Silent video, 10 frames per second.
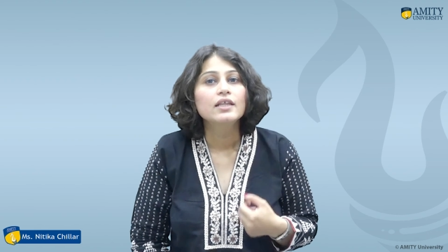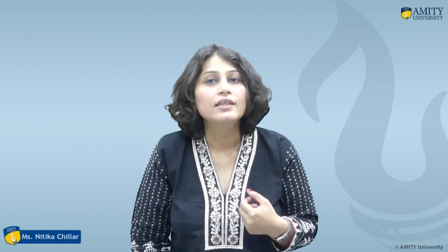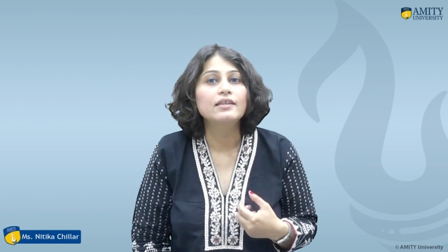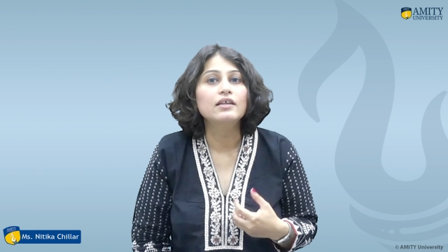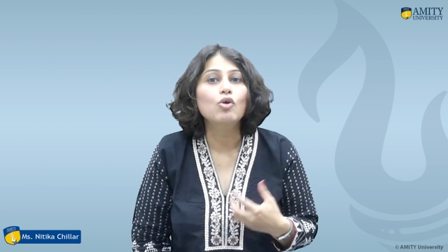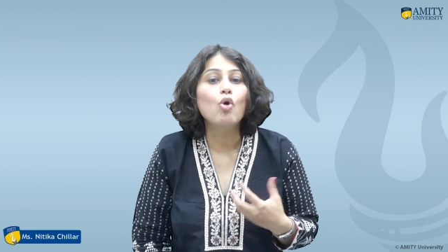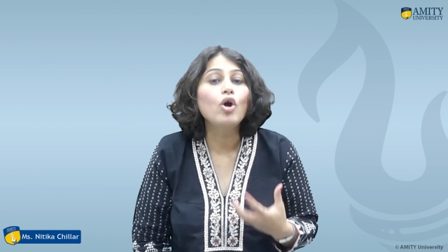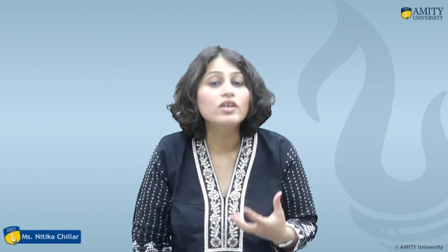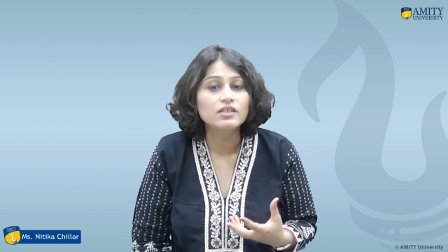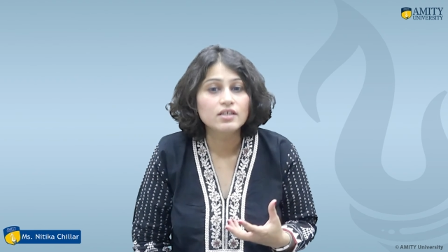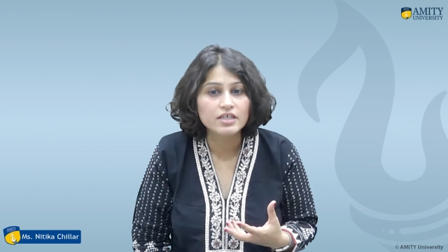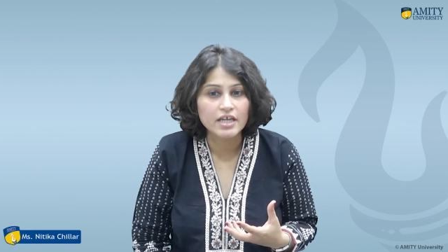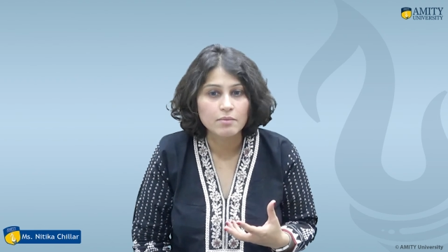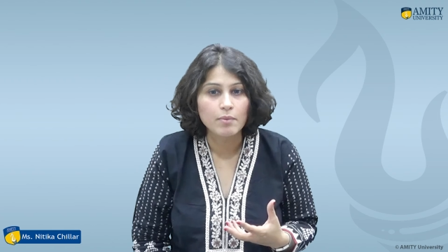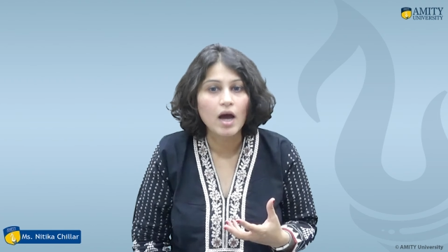that the court in the
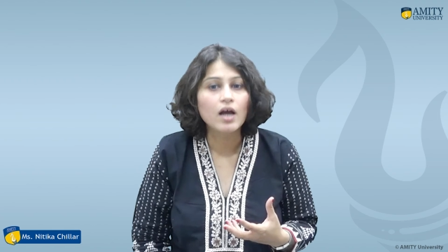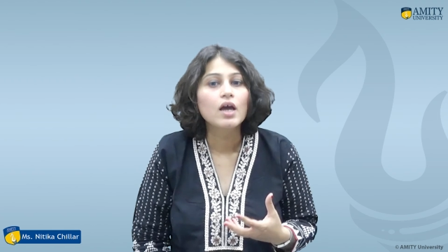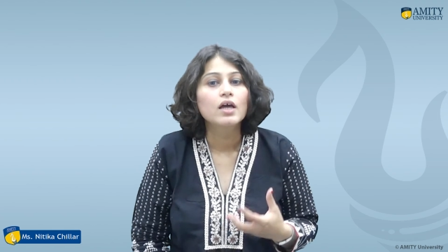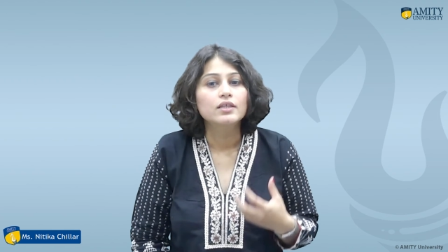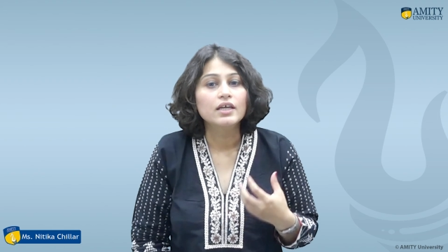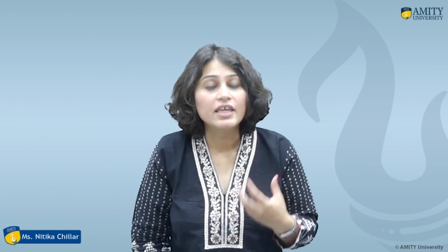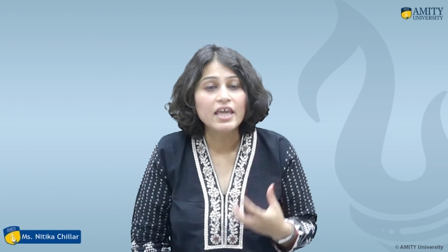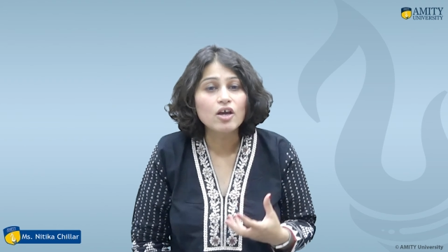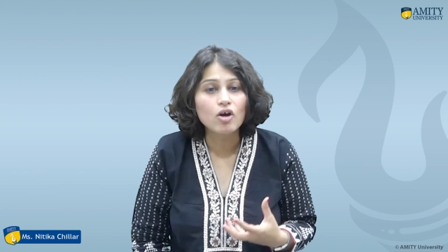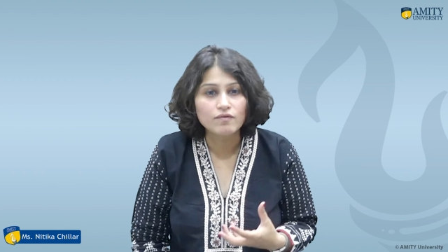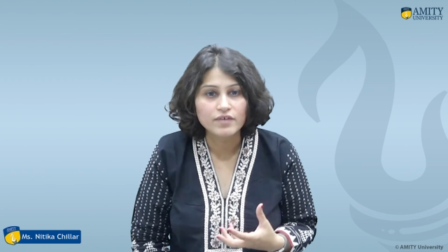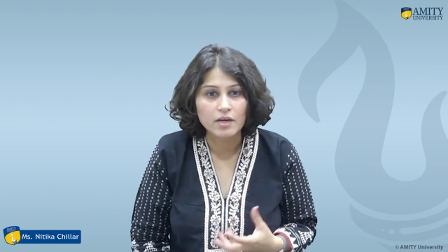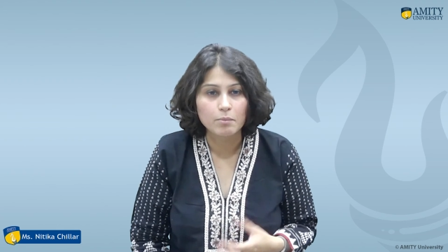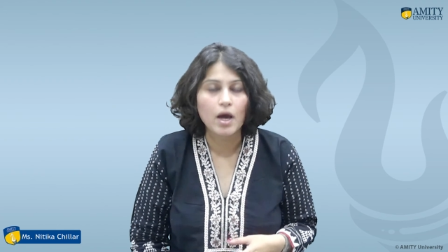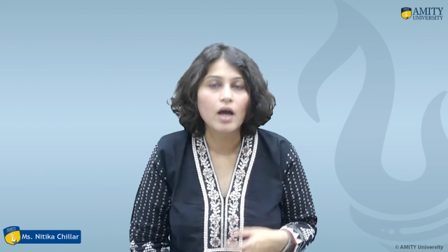Denmark, the king of
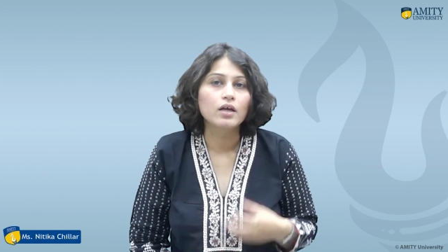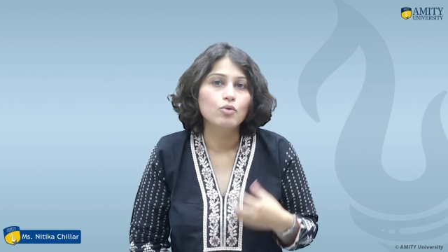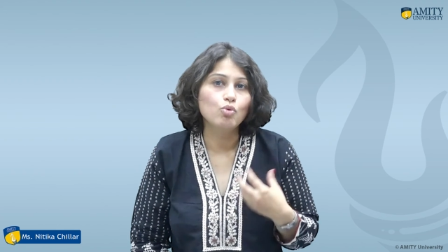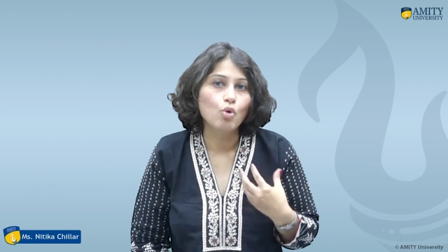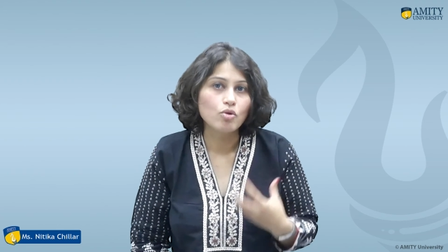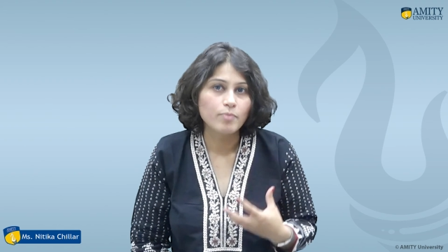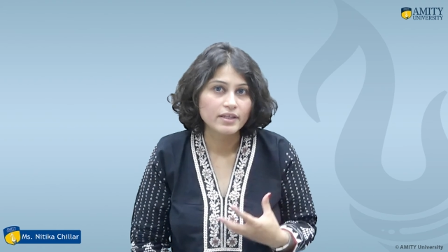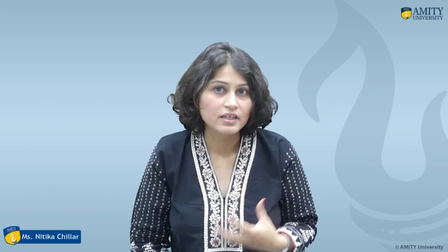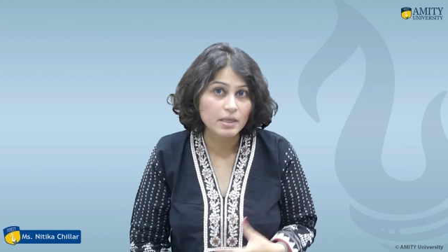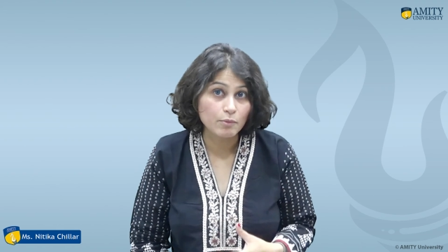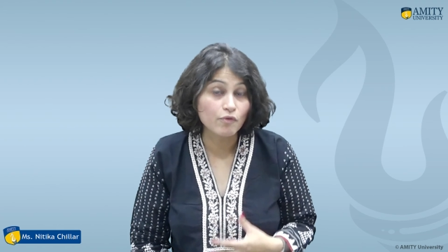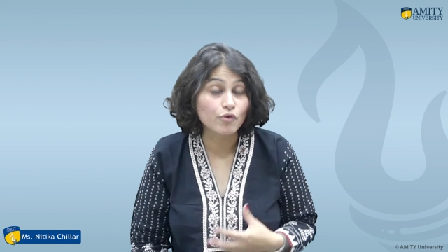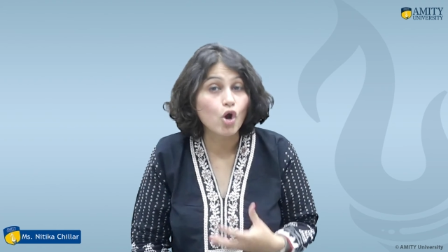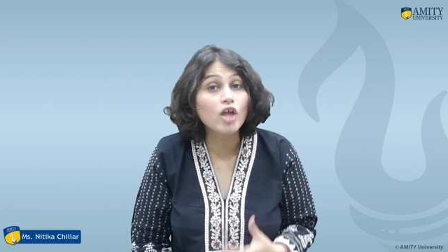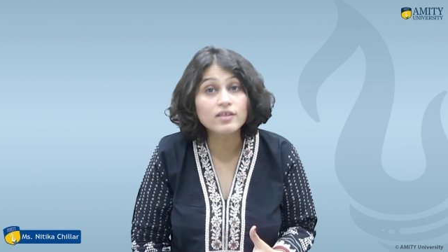Denmark, who goes by the name of
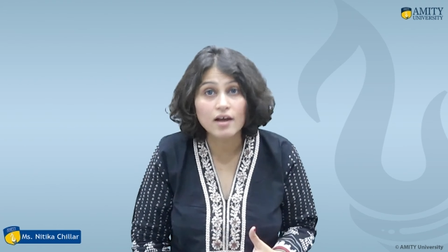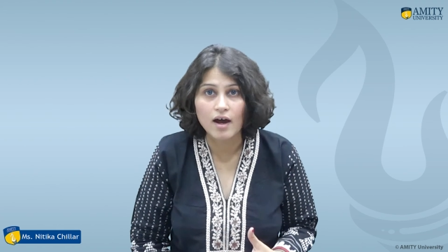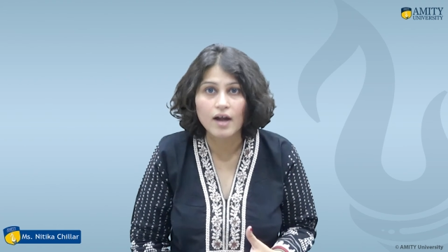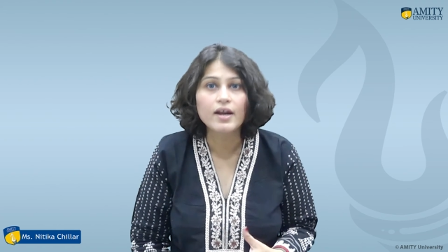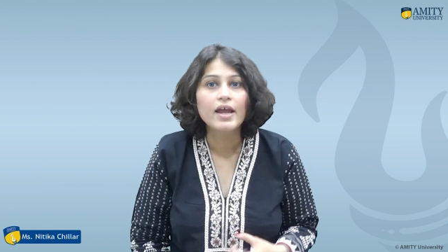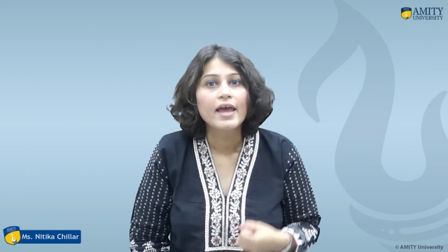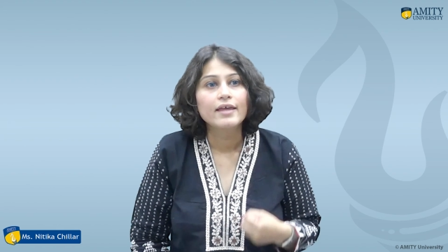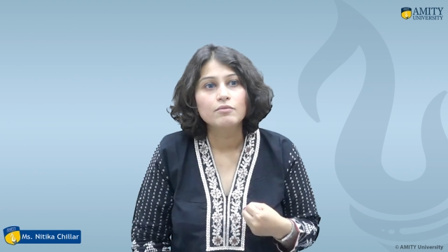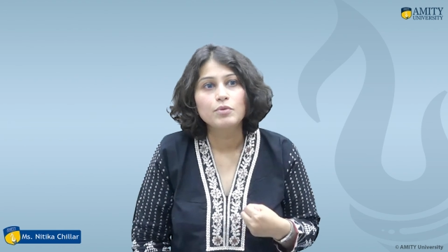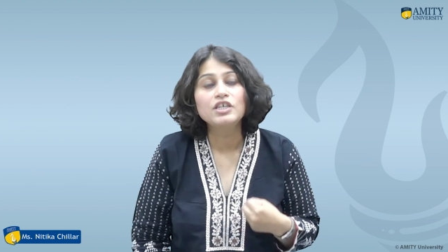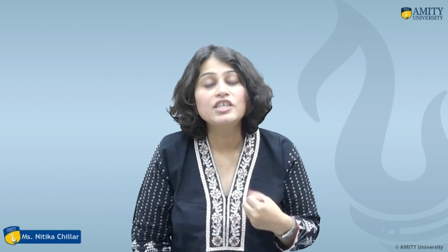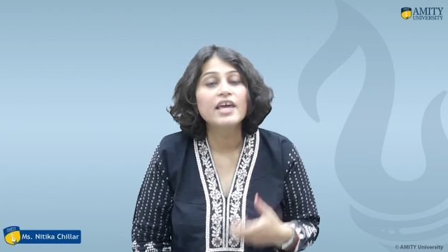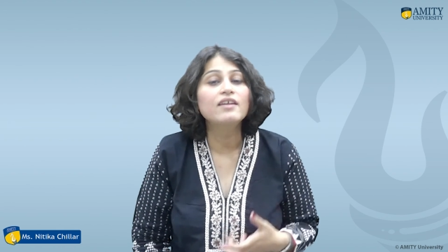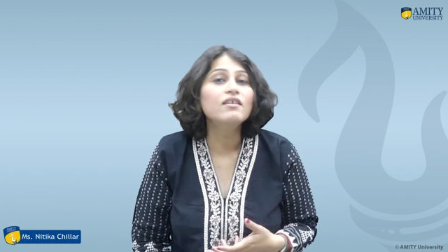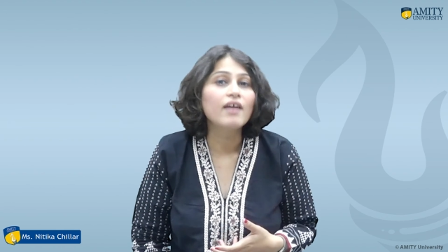Hrothgar, has been
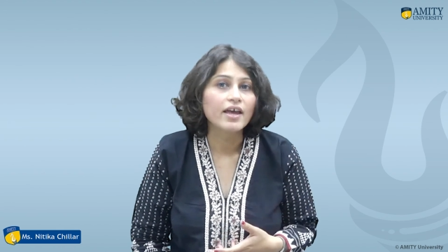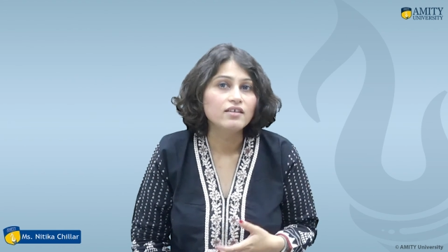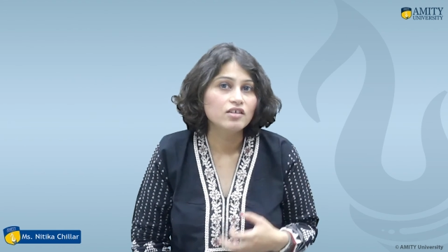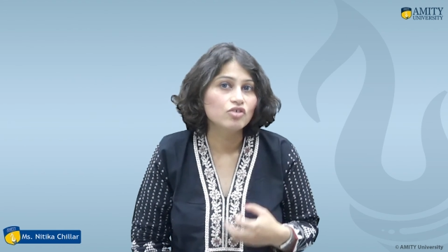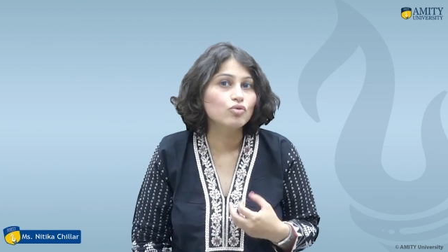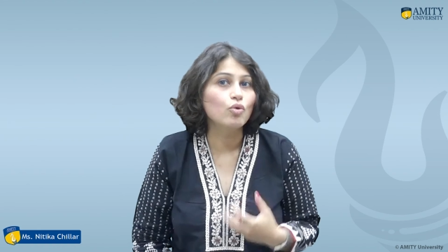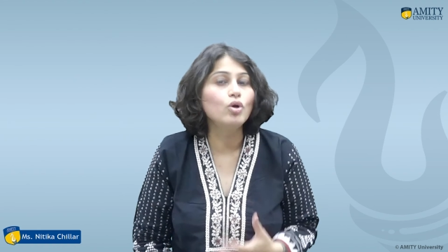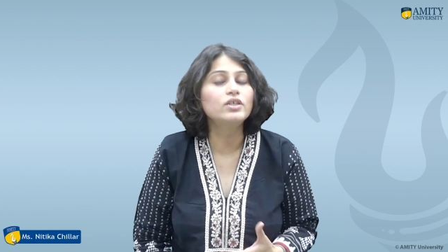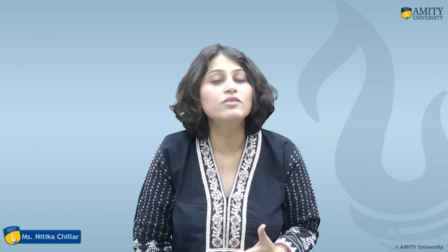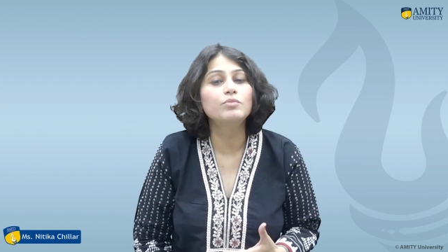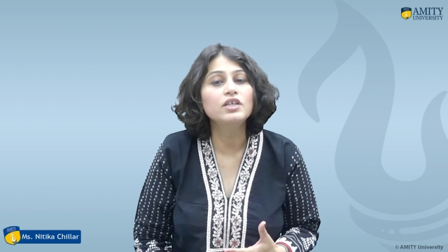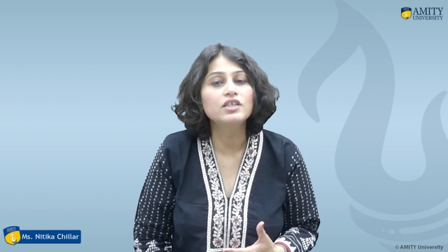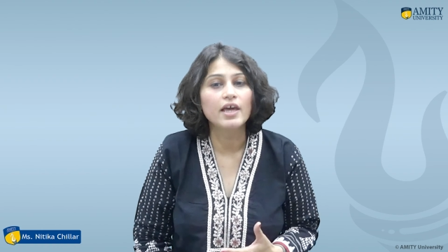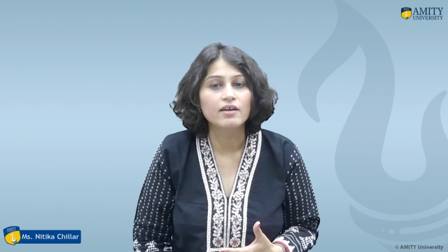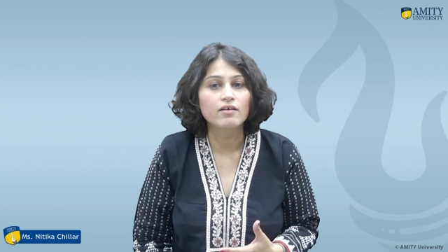terrorized. His court has been
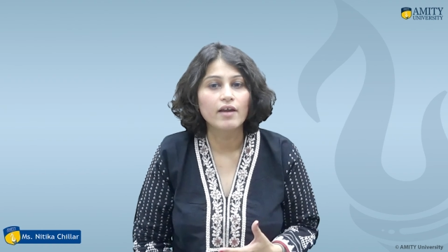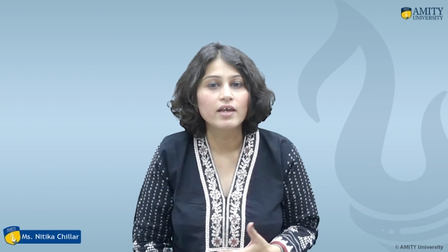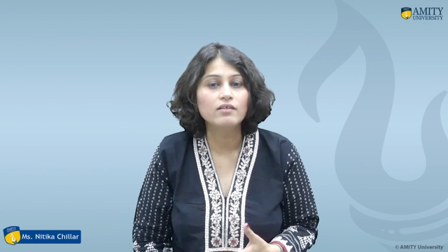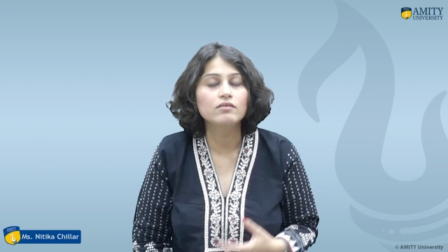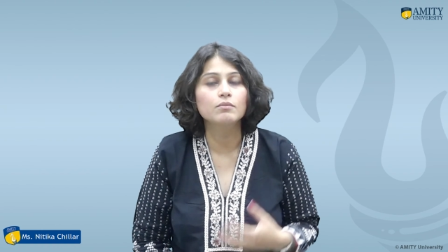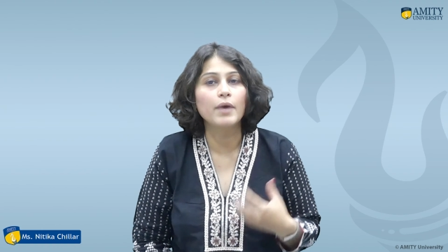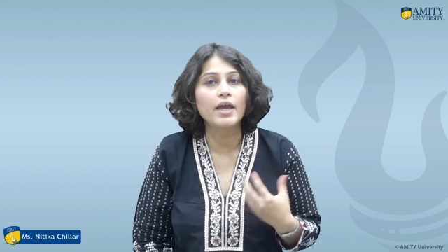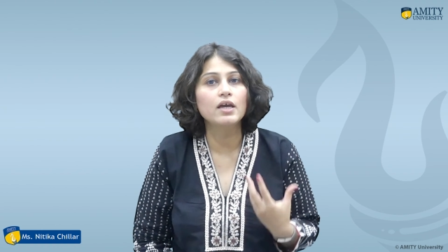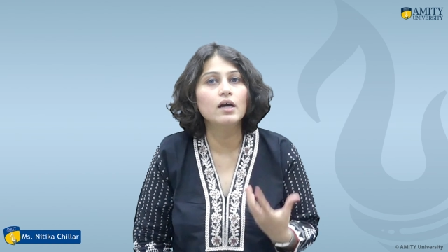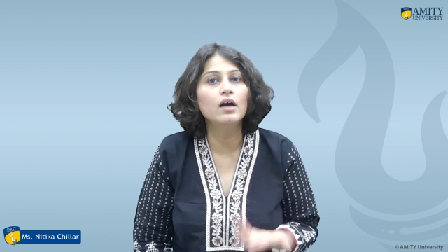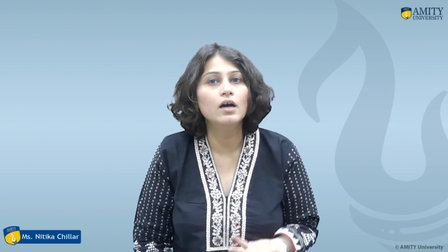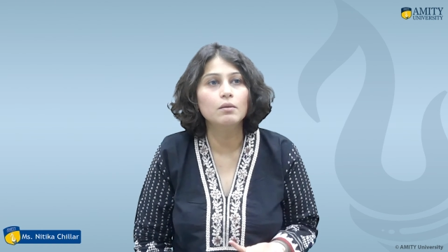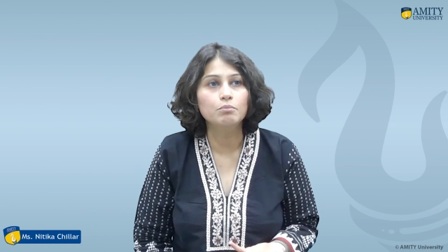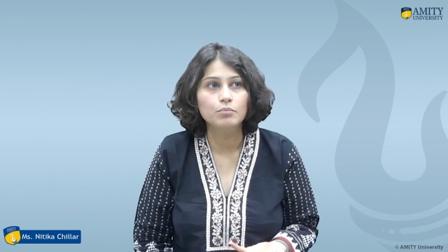terrorized by a